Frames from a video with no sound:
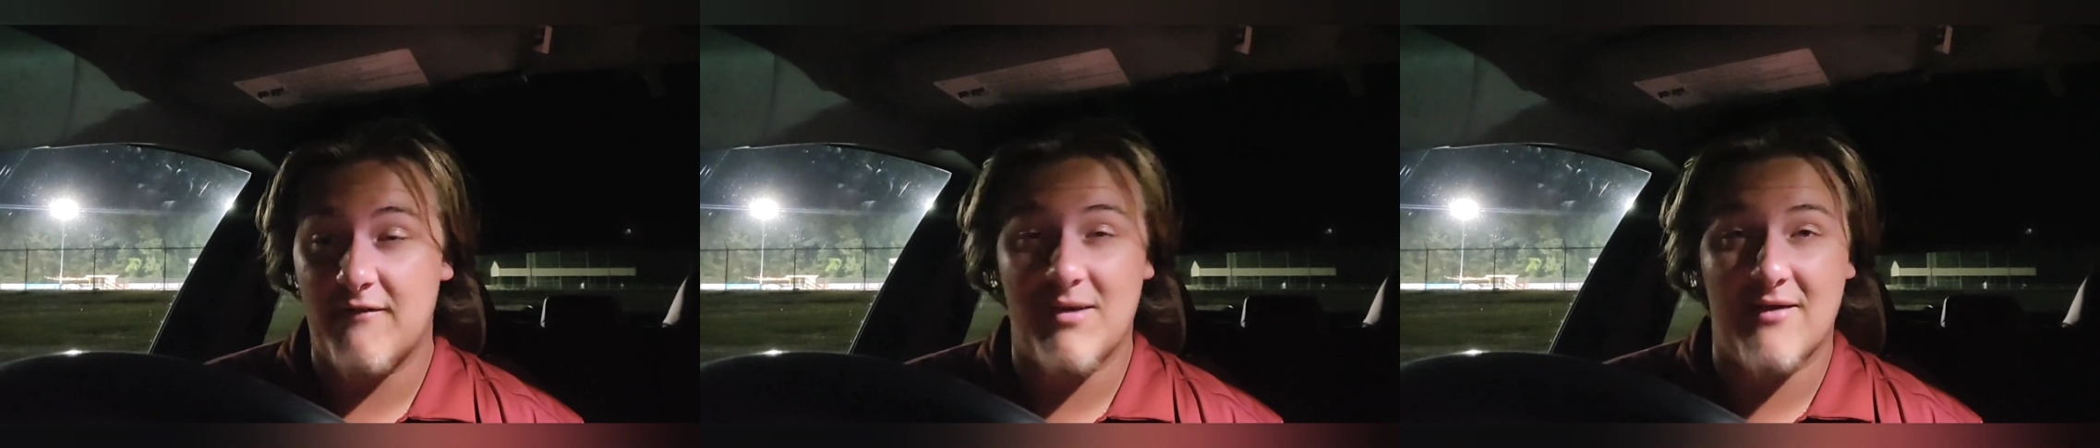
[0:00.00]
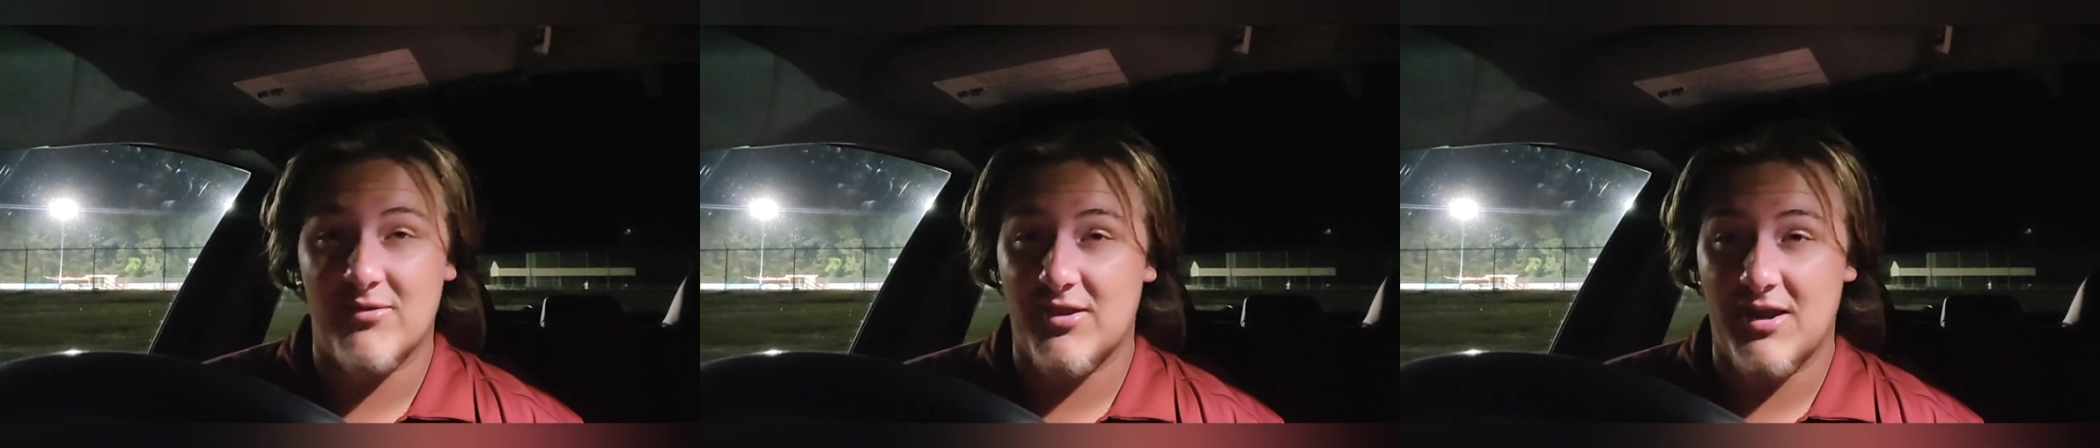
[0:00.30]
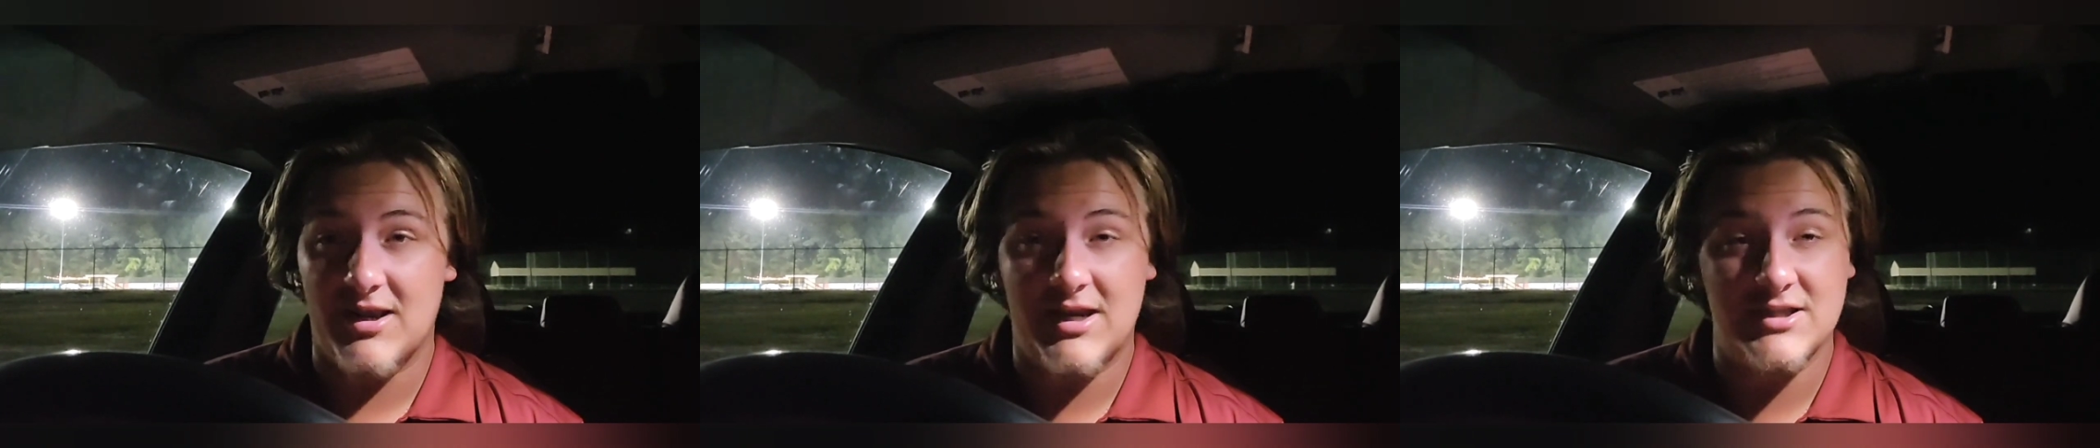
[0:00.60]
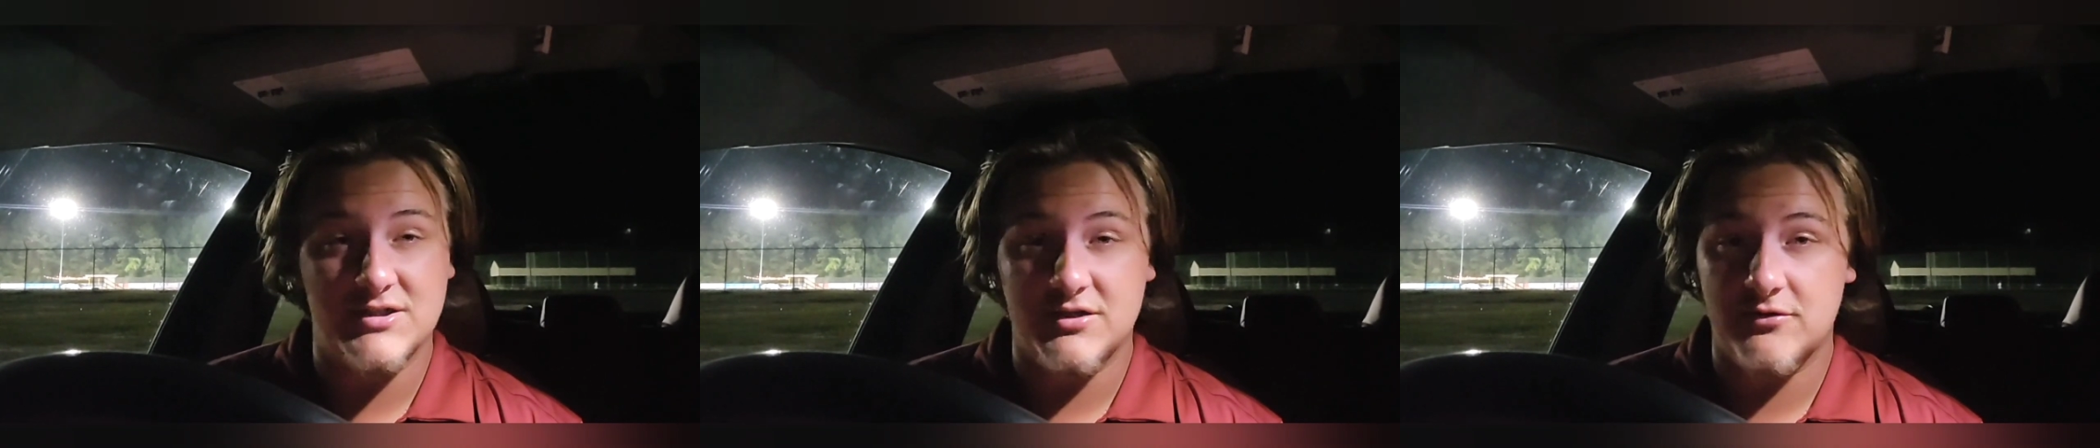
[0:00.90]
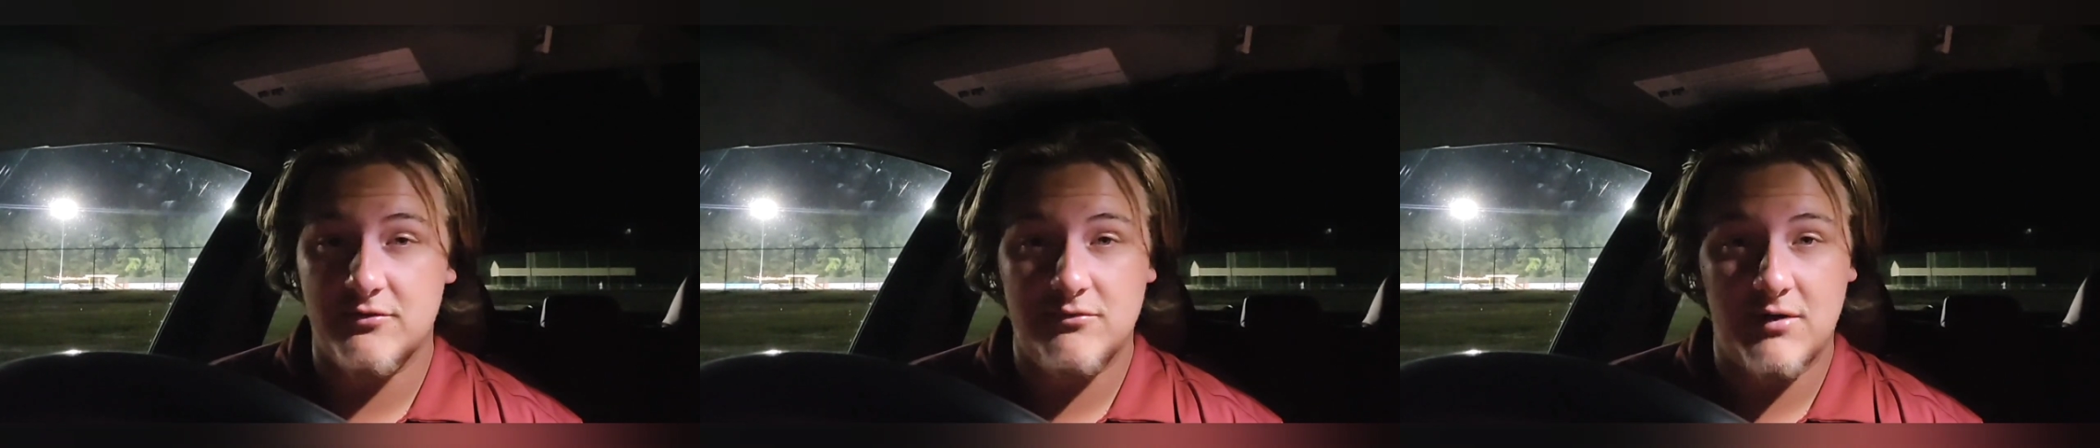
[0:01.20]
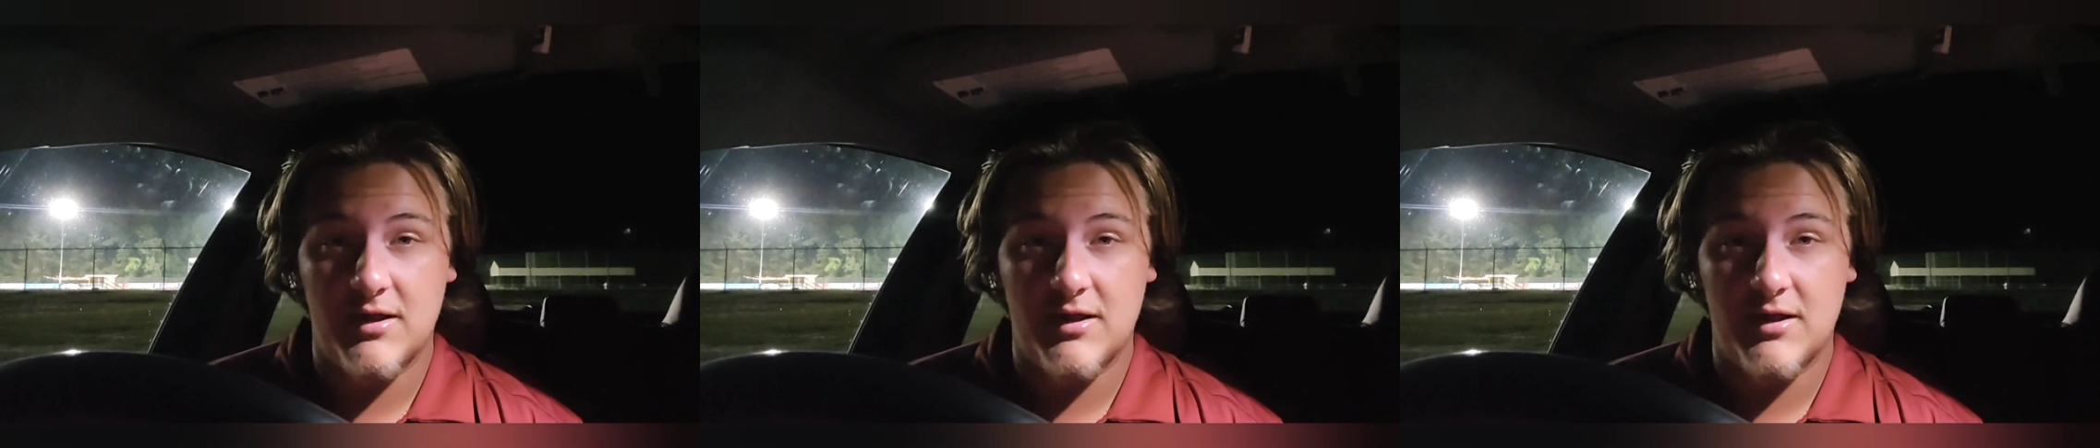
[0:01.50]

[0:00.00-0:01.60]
me everything I needed to do,